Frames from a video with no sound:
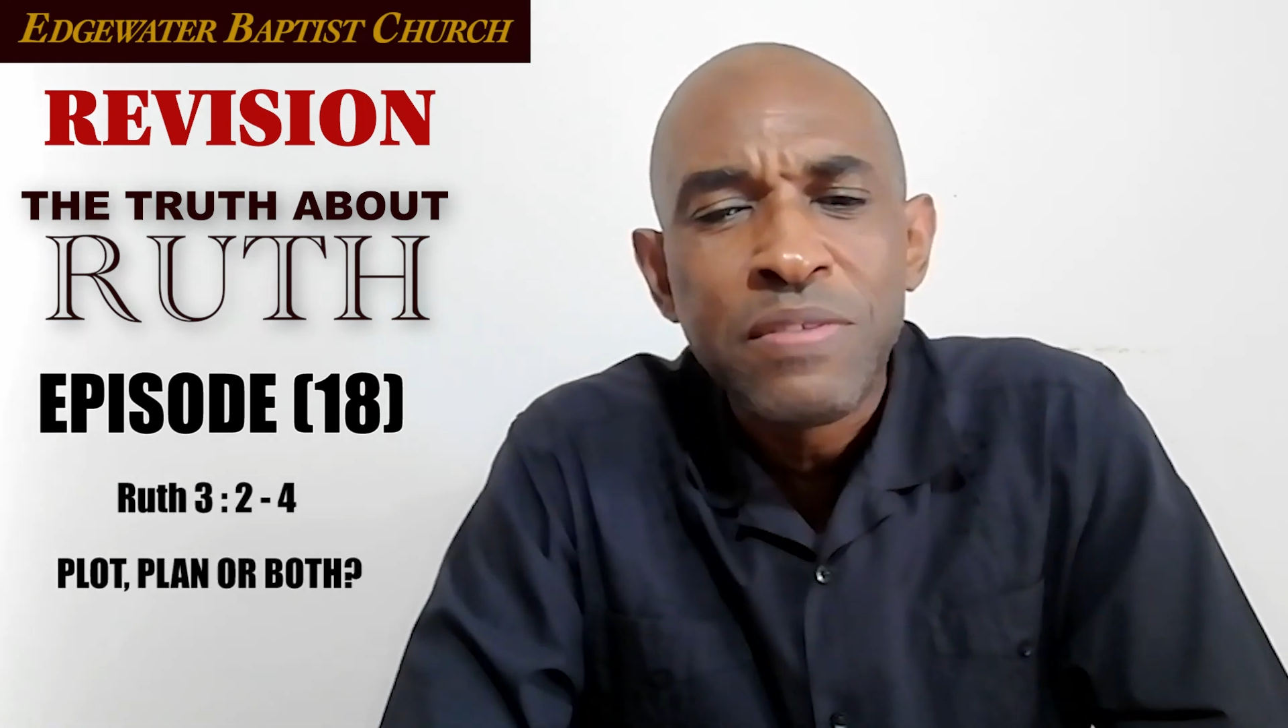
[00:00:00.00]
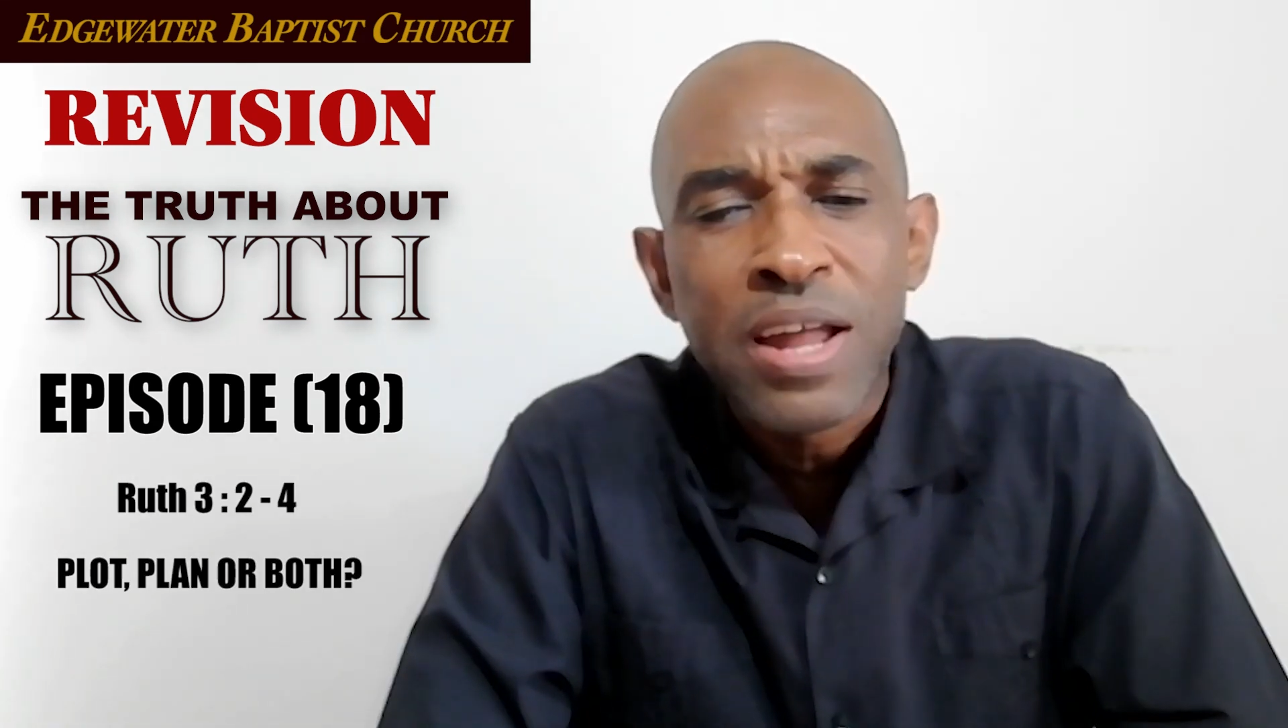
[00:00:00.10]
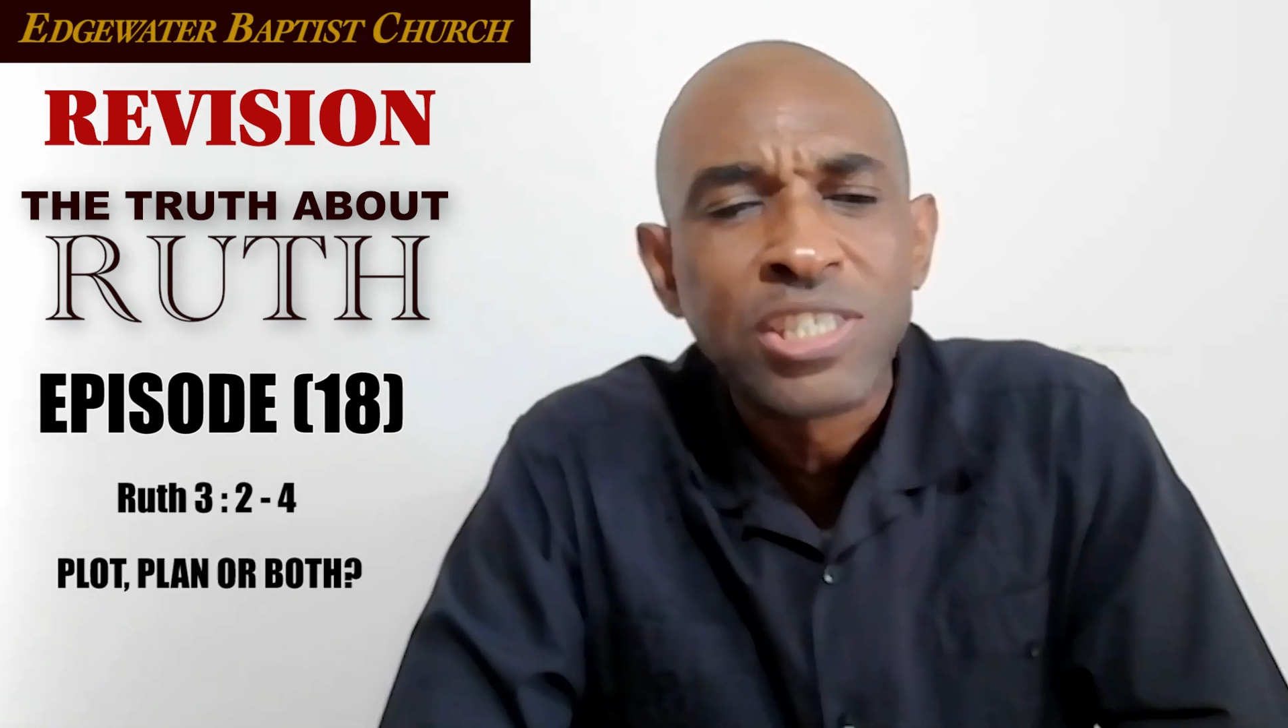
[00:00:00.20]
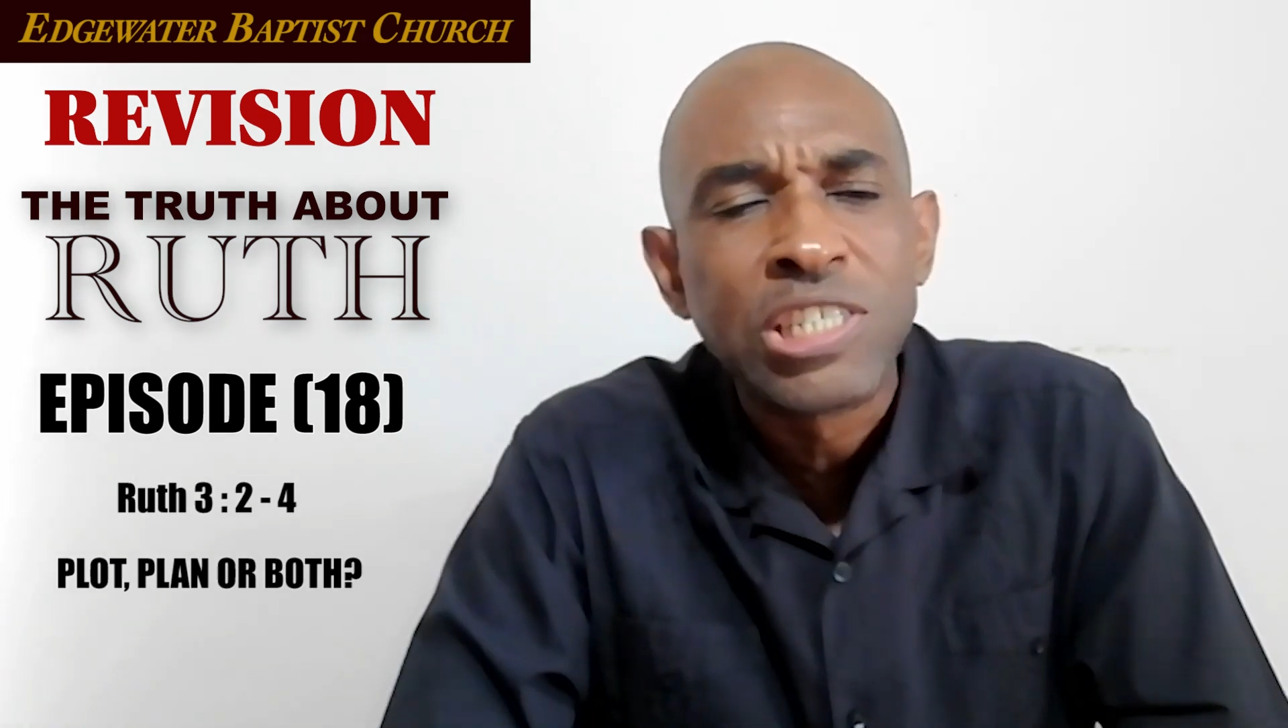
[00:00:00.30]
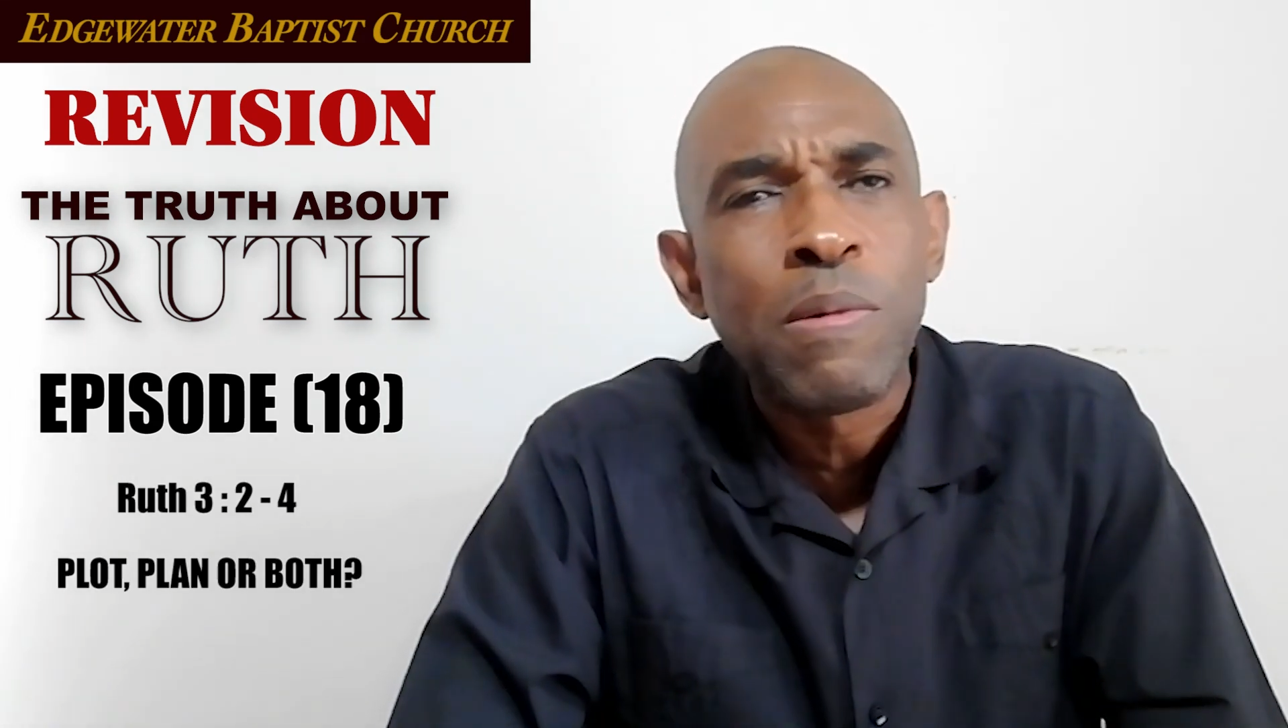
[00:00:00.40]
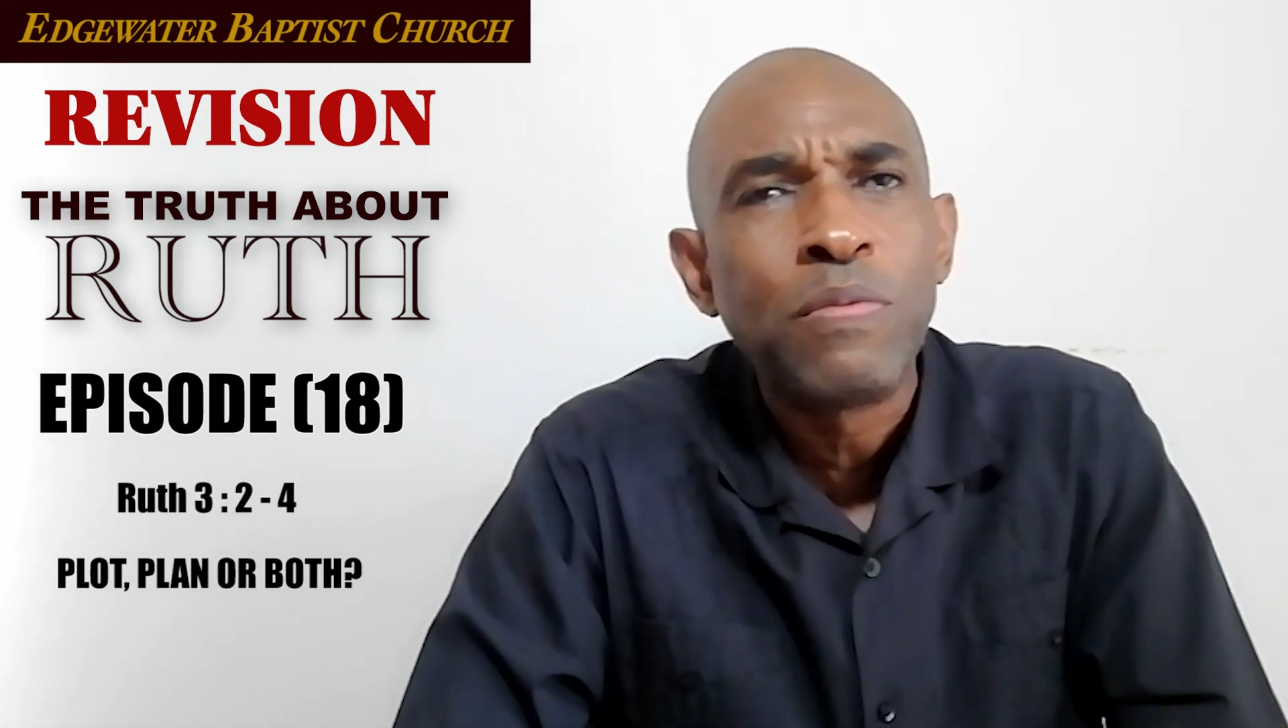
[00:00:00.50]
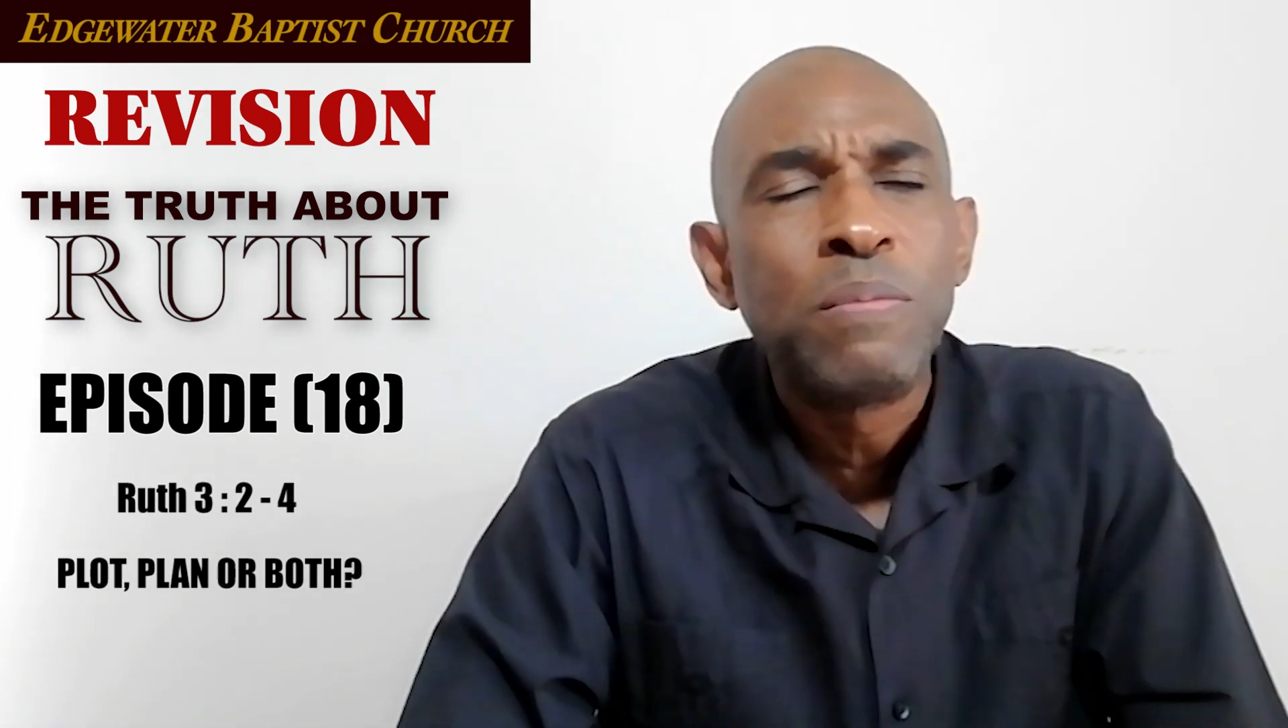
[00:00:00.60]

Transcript: at some of the